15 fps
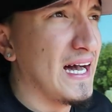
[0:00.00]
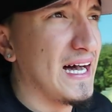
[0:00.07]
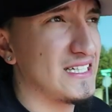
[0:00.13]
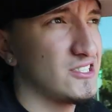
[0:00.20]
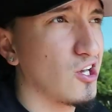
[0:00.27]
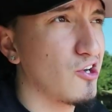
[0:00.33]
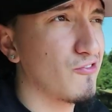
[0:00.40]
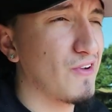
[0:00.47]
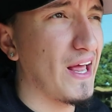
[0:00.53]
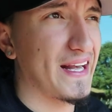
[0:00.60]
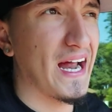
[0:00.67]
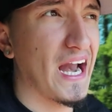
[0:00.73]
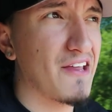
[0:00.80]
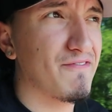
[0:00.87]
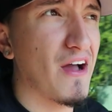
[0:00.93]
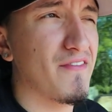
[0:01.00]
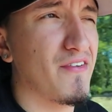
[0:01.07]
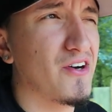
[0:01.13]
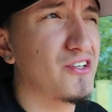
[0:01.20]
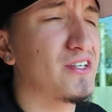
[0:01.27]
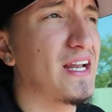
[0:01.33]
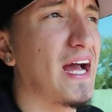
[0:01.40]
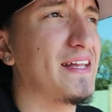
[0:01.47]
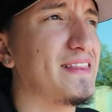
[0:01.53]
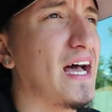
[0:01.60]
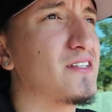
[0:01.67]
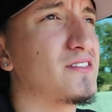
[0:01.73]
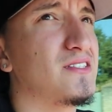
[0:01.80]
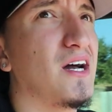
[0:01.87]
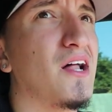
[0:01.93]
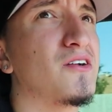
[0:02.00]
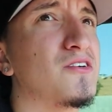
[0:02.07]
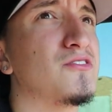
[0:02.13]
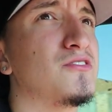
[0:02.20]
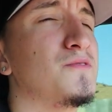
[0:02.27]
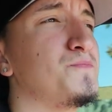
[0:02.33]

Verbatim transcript: I sold it for like ninety-five hundred dollars, nine thousand dollars.